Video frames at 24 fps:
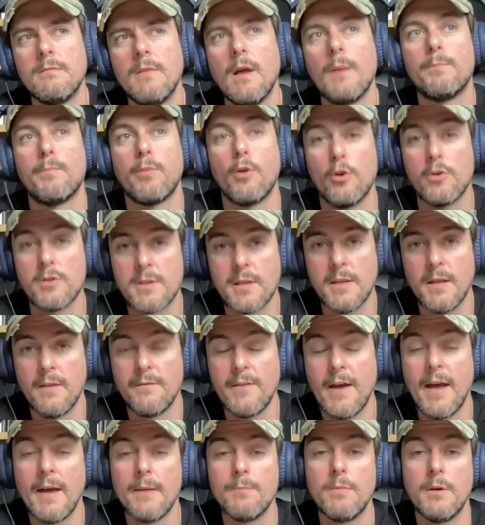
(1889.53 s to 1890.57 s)
not personally I've
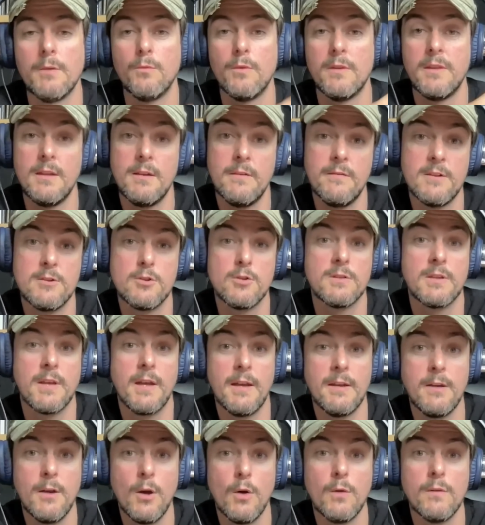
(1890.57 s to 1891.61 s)
had, but with individuals
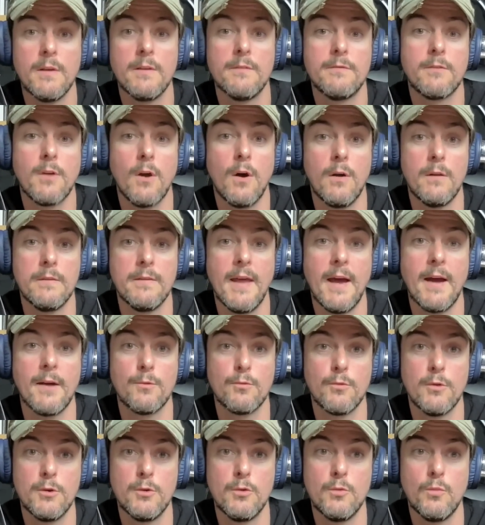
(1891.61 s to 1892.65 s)
I know that have gone that
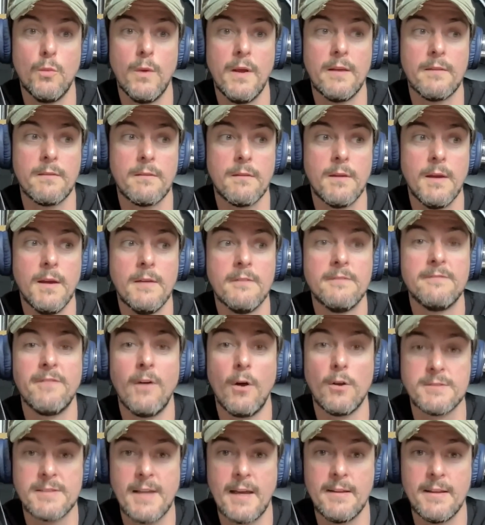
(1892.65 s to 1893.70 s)
route with
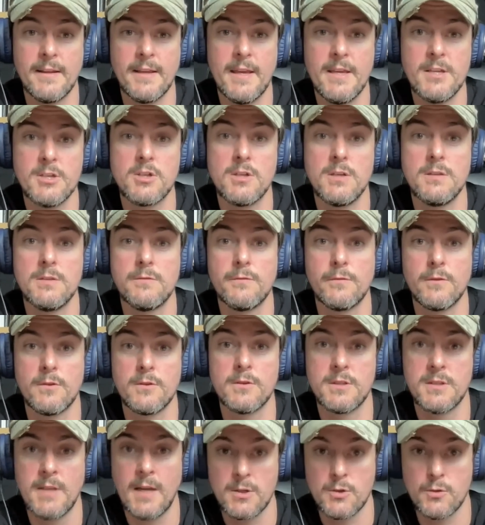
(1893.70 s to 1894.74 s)
false allegations for
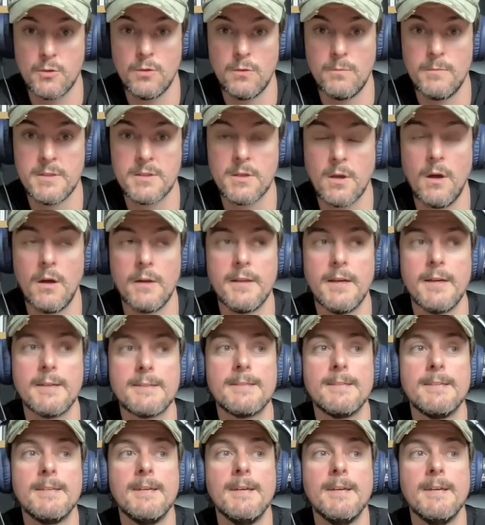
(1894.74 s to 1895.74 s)
sexual misconduct.